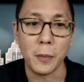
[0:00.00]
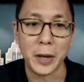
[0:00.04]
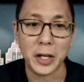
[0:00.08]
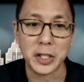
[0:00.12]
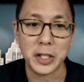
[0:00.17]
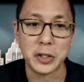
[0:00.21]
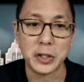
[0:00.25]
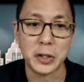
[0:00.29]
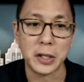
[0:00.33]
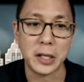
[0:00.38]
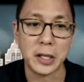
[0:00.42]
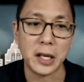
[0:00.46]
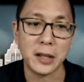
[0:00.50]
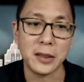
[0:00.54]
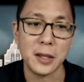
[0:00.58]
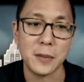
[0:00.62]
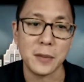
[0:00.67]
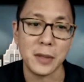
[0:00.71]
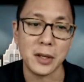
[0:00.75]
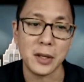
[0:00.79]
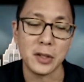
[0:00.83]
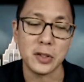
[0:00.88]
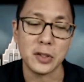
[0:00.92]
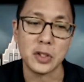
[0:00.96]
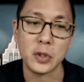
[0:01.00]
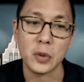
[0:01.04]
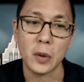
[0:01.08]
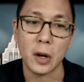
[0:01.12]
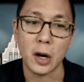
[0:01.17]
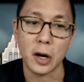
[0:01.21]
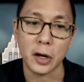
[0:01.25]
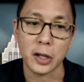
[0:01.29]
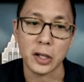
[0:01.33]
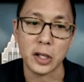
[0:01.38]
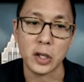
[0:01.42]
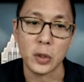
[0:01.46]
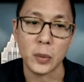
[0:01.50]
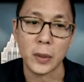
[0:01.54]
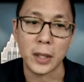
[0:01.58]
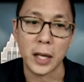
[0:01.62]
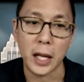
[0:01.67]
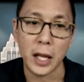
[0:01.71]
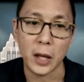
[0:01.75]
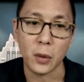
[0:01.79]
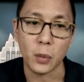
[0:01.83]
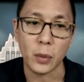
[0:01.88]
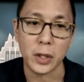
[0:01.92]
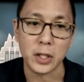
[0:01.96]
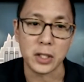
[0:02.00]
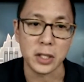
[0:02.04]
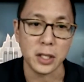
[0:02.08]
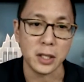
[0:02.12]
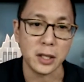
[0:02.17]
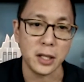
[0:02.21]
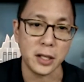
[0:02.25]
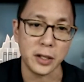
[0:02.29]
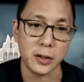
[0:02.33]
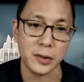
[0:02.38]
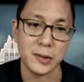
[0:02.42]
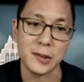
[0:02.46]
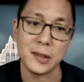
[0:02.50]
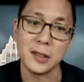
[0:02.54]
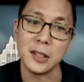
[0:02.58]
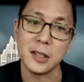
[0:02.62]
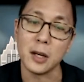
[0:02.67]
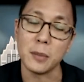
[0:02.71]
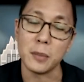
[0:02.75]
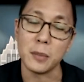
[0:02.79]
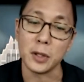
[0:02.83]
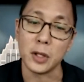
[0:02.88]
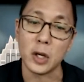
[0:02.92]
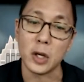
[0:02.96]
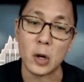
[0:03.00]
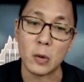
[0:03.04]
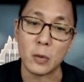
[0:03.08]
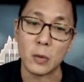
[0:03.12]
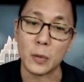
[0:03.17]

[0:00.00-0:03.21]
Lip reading: make sure to get them into our Q&A widget that you'll see down below.